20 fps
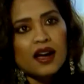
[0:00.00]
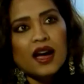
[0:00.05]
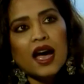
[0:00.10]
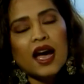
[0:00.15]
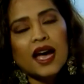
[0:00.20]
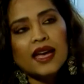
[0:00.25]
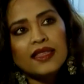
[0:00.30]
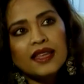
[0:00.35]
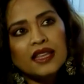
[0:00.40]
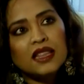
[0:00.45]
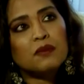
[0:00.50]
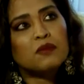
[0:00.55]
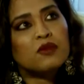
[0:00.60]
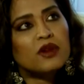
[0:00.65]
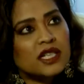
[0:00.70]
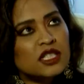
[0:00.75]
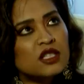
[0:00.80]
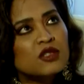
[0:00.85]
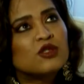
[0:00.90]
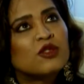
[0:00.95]
I think the
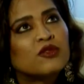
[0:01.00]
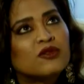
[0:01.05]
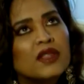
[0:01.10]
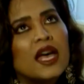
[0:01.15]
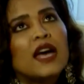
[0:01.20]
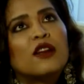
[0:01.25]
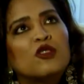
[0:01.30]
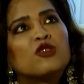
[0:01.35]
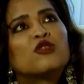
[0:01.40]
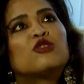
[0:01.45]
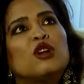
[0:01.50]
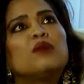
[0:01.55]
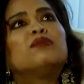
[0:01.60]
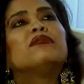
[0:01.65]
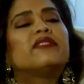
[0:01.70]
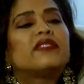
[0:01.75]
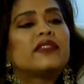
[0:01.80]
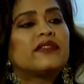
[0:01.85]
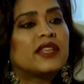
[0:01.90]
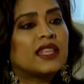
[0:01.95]
pressures of that on top
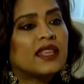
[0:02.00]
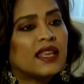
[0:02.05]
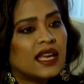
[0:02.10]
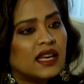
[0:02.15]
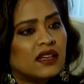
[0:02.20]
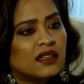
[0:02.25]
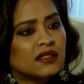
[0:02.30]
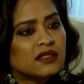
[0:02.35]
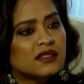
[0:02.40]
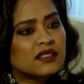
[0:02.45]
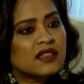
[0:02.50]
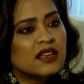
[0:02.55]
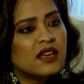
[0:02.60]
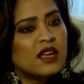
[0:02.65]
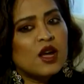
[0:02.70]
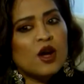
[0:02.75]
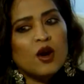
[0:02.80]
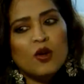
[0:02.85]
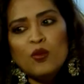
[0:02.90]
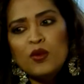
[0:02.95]
of everything else
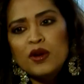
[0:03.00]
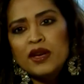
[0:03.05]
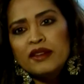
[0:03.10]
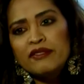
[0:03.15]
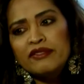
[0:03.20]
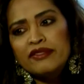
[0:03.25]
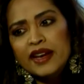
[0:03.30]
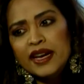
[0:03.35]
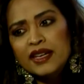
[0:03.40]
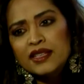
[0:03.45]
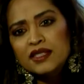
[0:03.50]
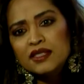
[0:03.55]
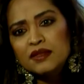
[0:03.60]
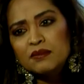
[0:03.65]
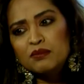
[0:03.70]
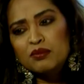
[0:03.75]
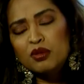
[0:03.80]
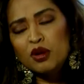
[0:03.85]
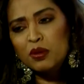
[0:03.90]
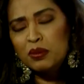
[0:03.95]
would in fact
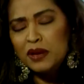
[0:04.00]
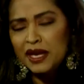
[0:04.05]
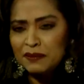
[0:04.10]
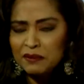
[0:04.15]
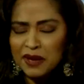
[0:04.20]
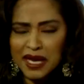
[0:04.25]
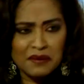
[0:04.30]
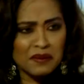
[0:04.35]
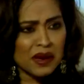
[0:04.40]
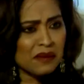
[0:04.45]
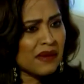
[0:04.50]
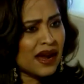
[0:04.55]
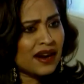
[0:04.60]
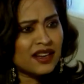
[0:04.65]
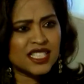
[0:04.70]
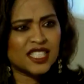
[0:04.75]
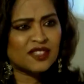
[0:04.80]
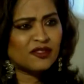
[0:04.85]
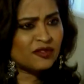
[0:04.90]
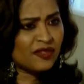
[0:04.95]
probably make my
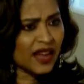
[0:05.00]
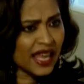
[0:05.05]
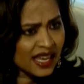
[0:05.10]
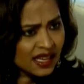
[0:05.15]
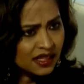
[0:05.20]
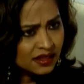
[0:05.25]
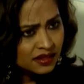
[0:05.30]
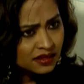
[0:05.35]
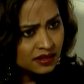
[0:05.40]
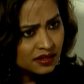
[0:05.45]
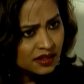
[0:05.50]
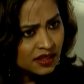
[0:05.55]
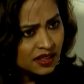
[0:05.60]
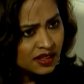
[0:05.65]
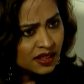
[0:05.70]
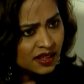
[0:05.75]
marriage fail.